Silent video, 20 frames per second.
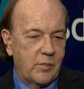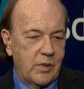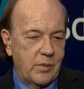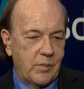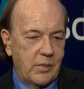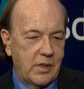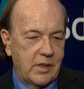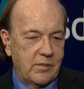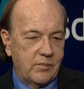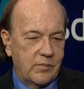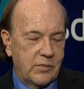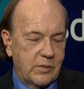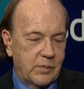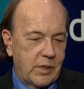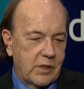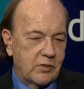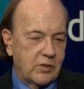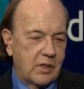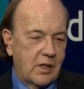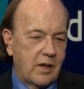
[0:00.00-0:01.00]
but my
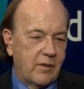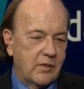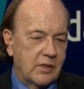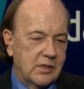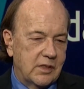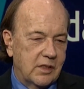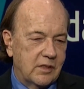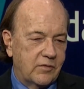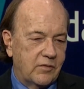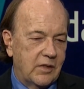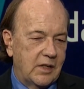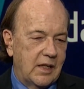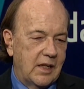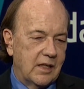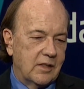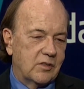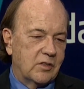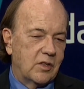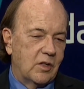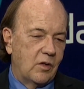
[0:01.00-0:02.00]
specialty obviously is
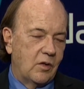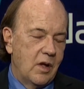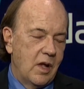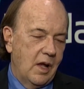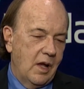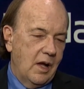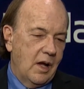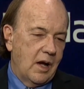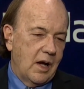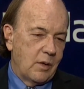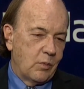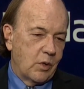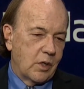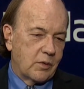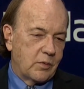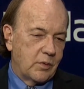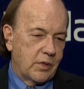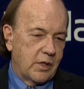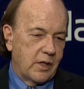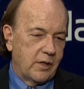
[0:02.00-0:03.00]
finance. So I
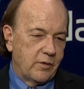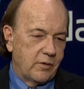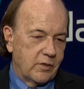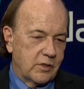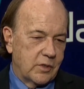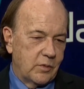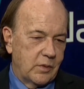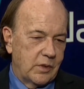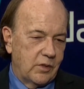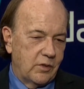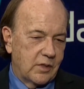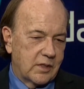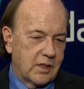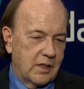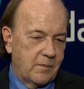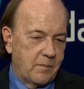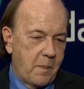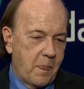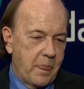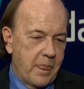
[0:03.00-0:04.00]
work with others and we look
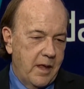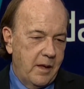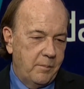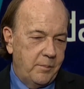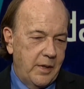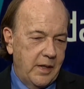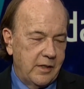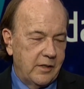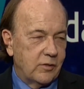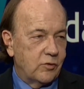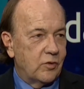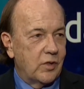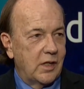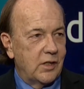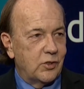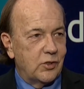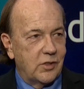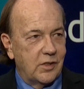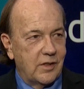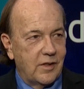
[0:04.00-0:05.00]
at
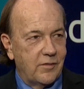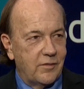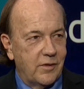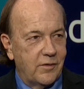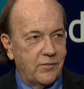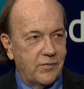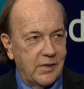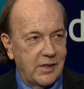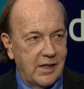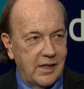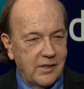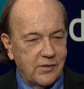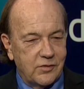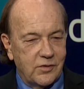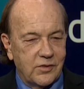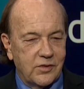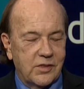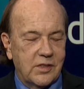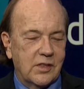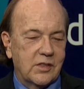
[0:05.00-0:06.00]
penetration of the
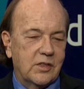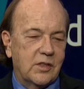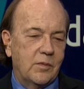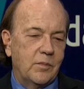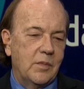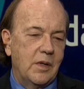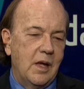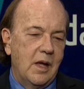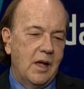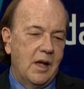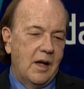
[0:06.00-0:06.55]
financial system.